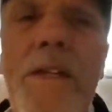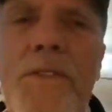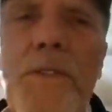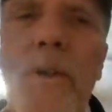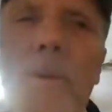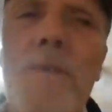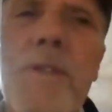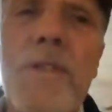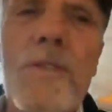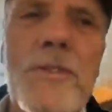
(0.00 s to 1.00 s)
So
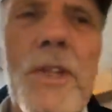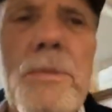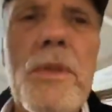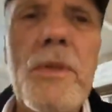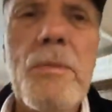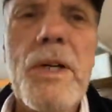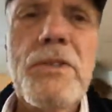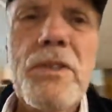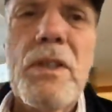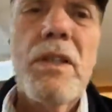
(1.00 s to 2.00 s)
these are some of the
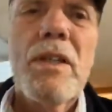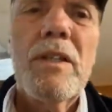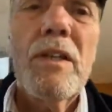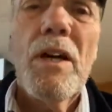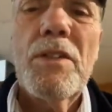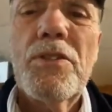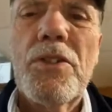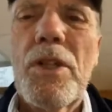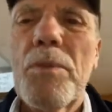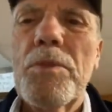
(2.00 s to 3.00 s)
basic
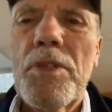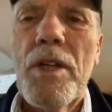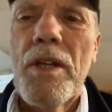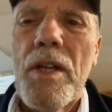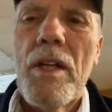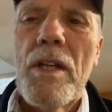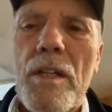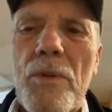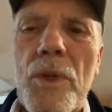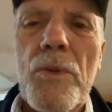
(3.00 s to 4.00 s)
concepts
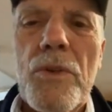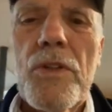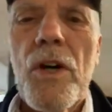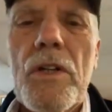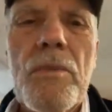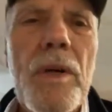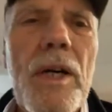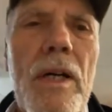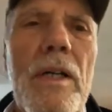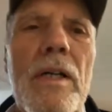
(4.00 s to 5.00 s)
that we would talk
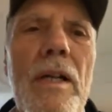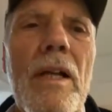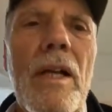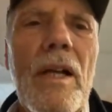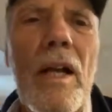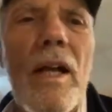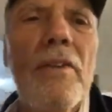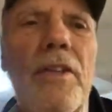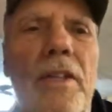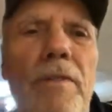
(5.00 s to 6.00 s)
about.
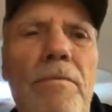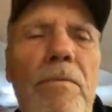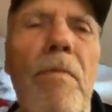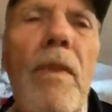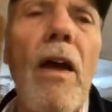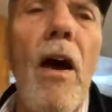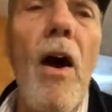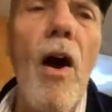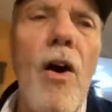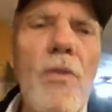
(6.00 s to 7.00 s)
And then
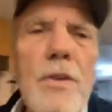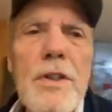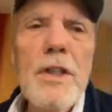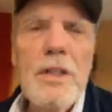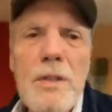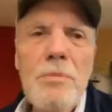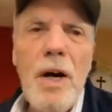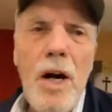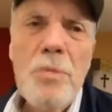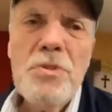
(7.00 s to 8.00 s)
overcome
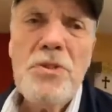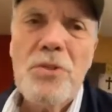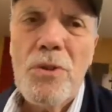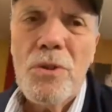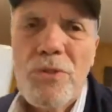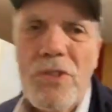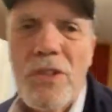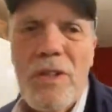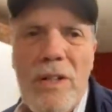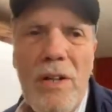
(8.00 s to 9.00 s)
obstacles
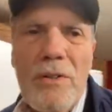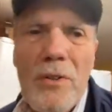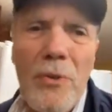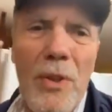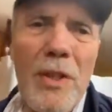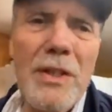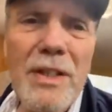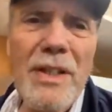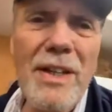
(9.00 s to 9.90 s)
along the way.